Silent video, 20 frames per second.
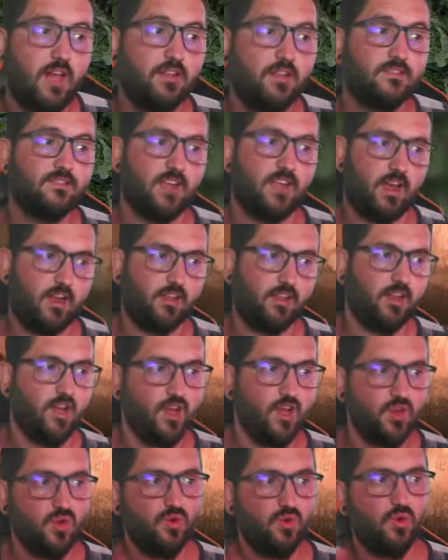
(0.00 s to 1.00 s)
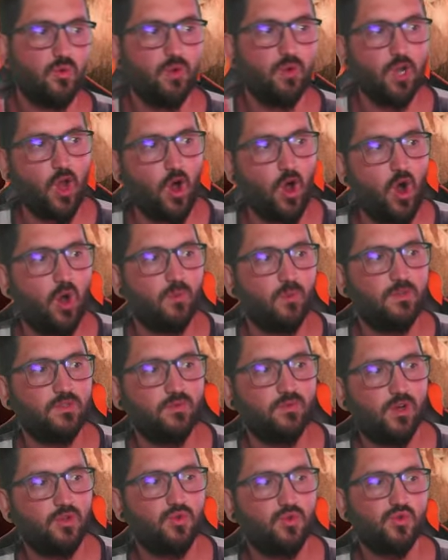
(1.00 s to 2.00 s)
else, and you will always
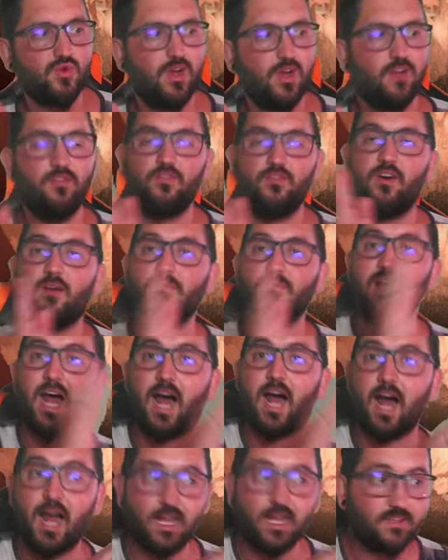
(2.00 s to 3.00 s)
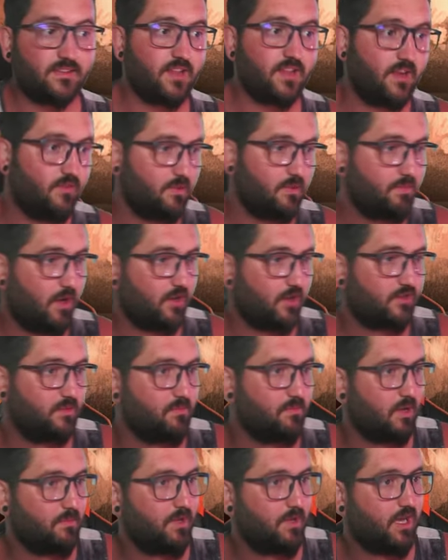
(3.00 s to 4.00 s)
want to try and farm the highest level
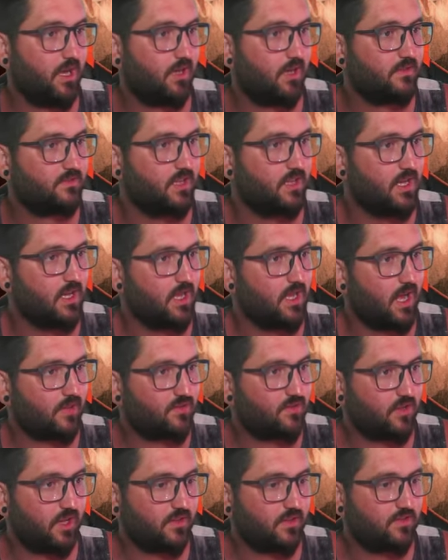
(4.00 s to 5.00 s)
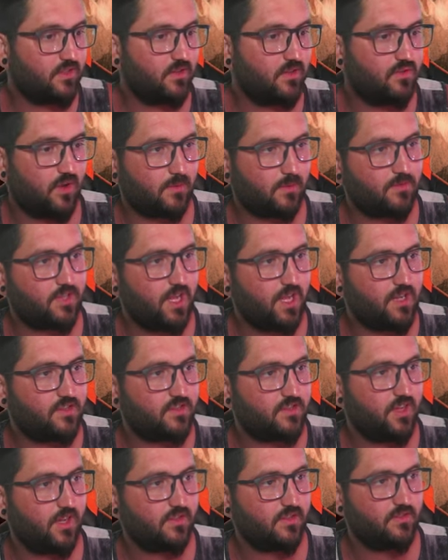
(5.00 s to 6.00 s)
possible. Because as you can see, if I'm stage
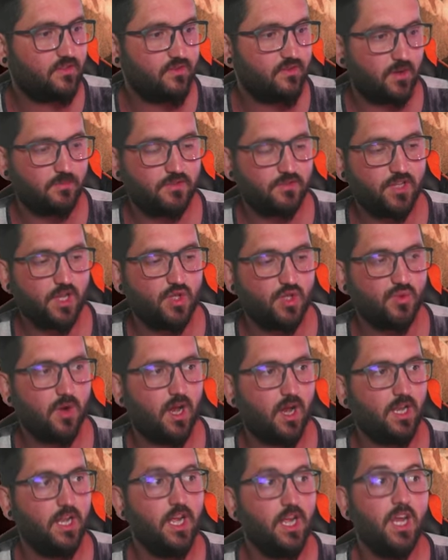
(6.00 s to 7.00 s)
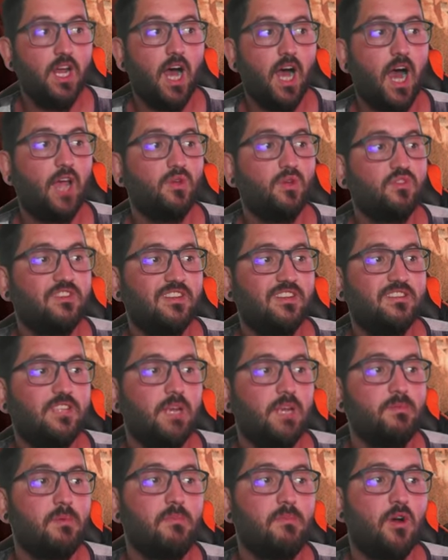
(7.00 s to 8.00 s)
six, if I'm stage one, I use the
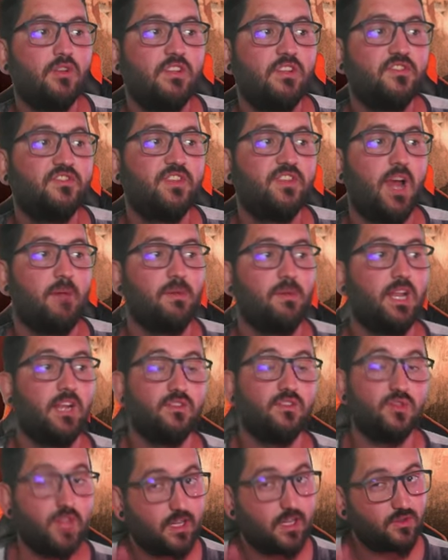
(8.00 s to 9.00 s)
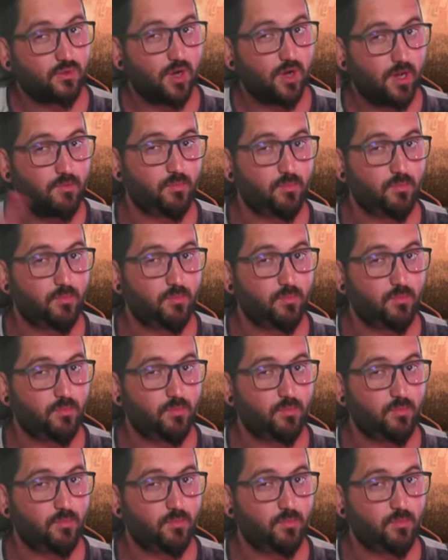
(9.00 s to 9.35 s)
same amount of stamina. So that's really